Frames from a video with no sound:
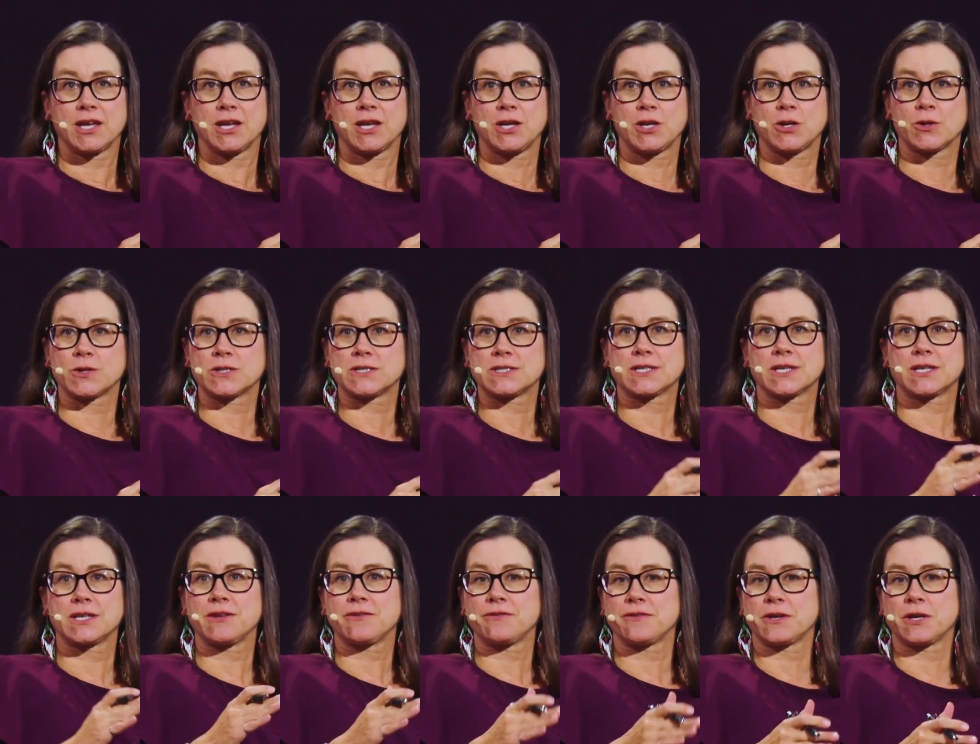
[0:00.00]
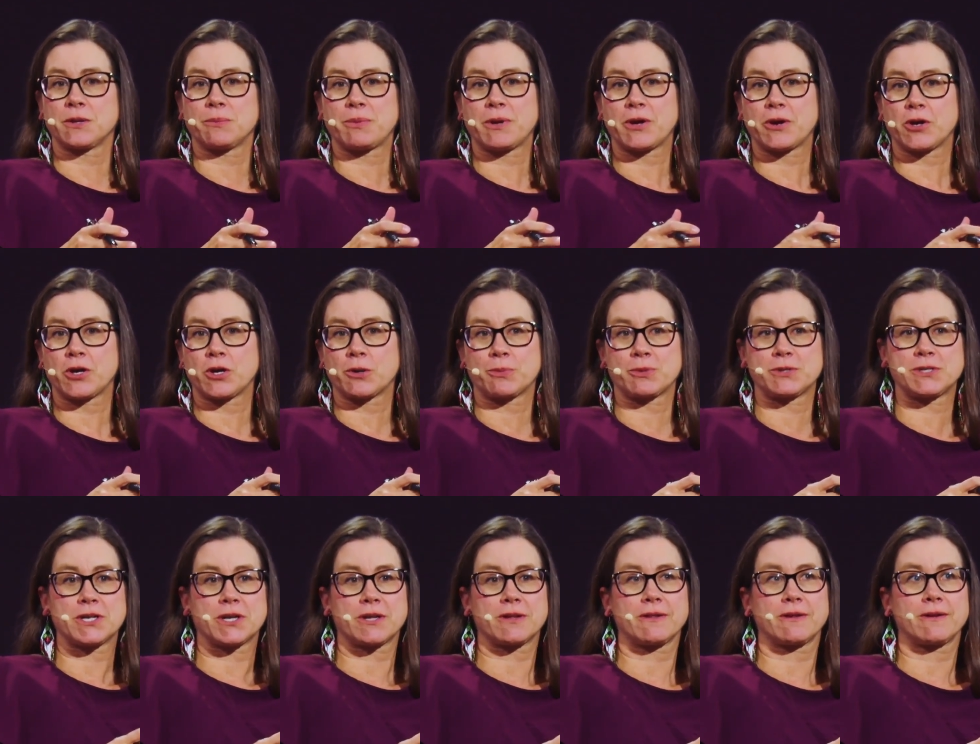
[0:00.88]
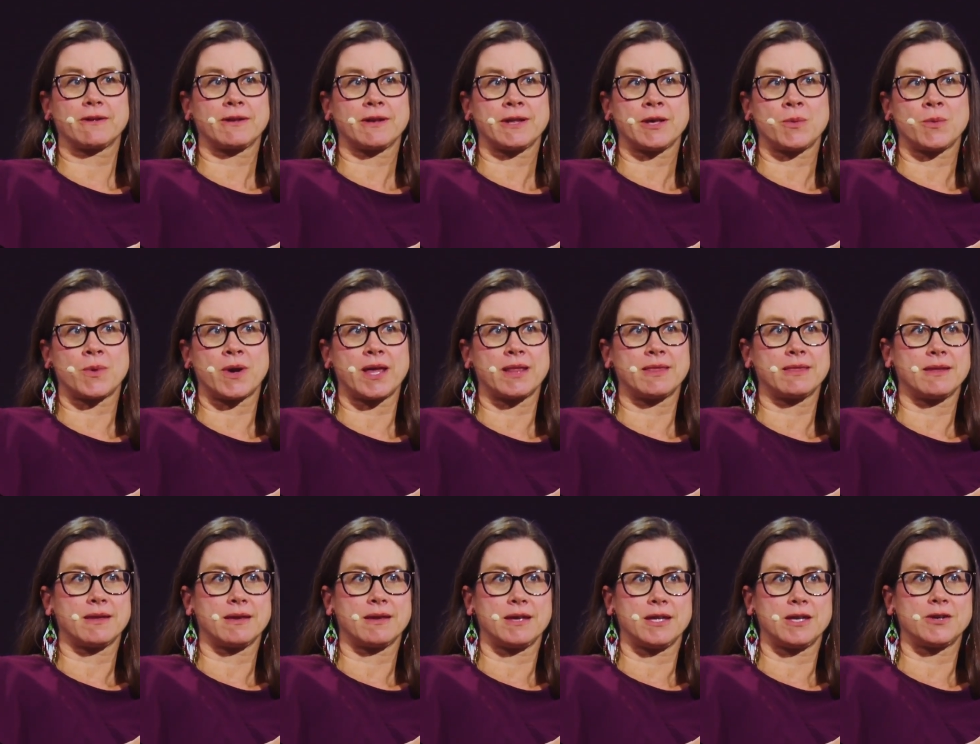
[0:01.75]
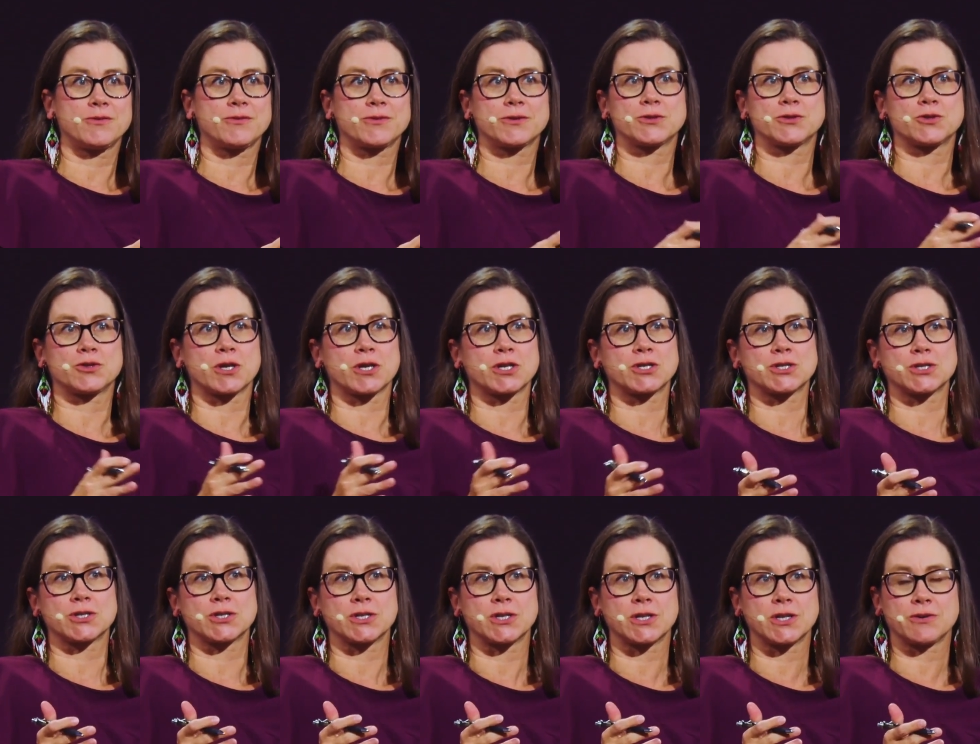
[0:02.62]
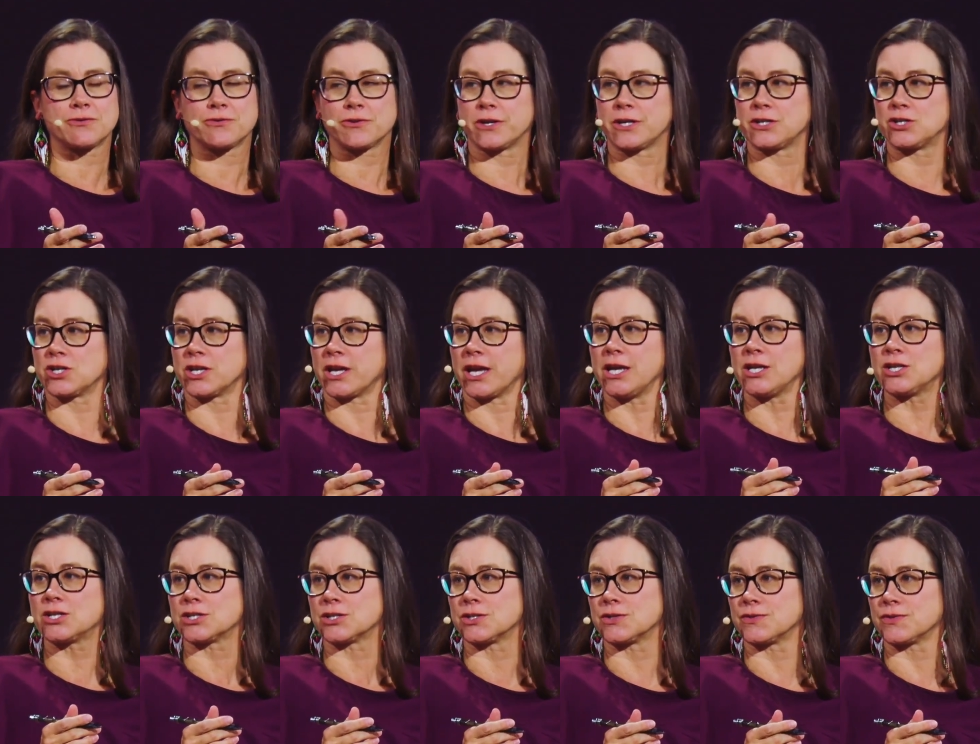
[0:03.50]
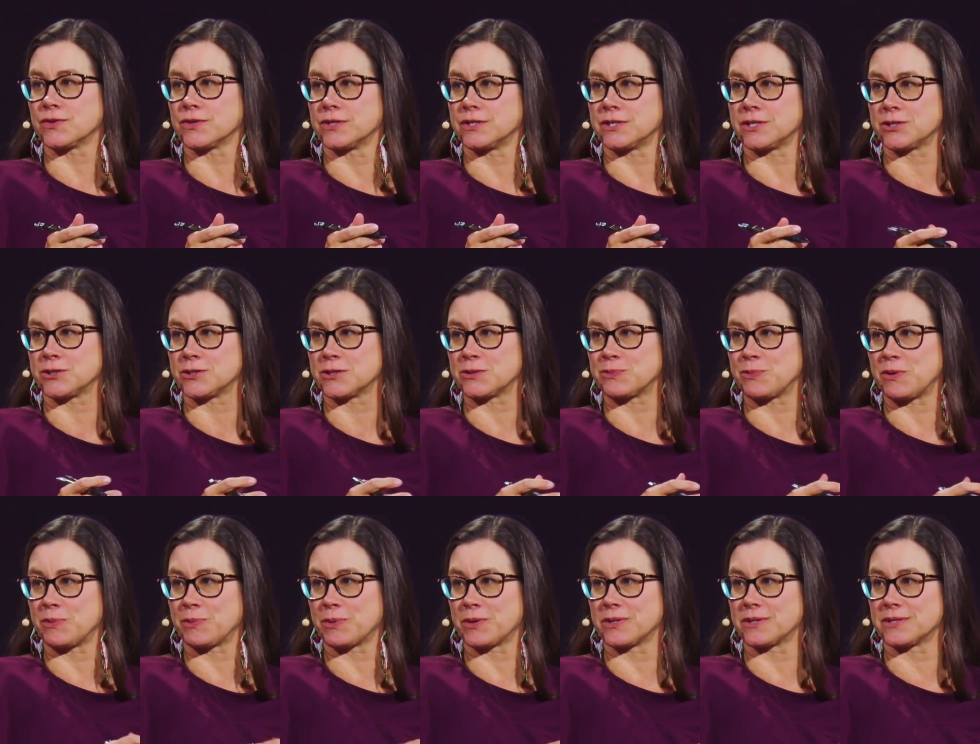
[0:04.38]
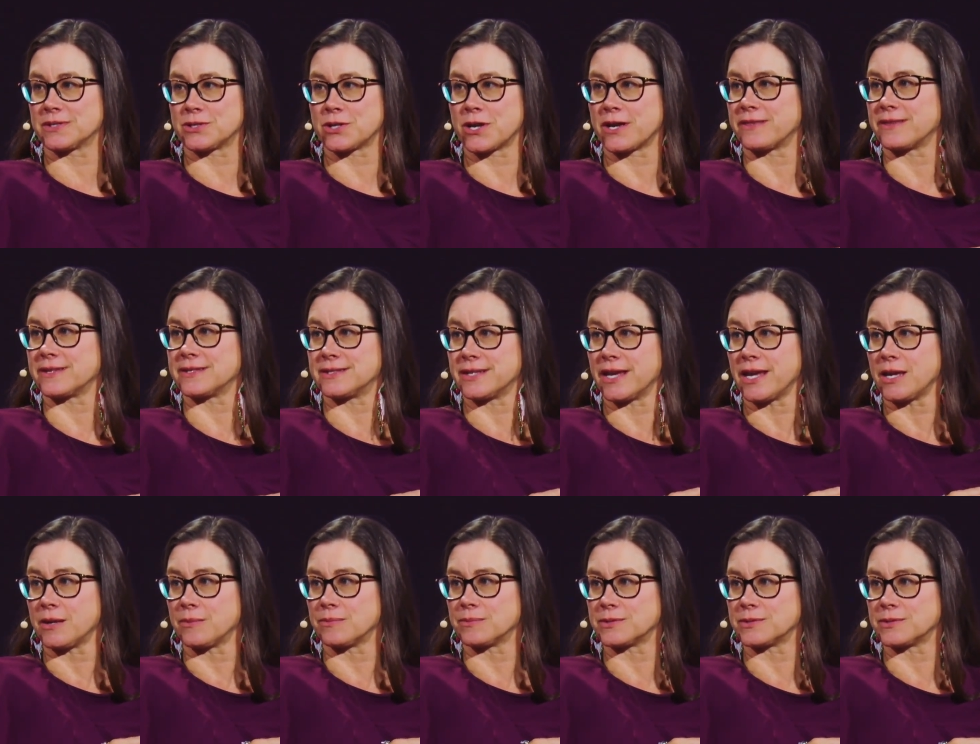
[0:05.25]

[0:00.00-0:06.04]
a significant barrier, particularly when the infrastructure for education for Indigenous people is not the same.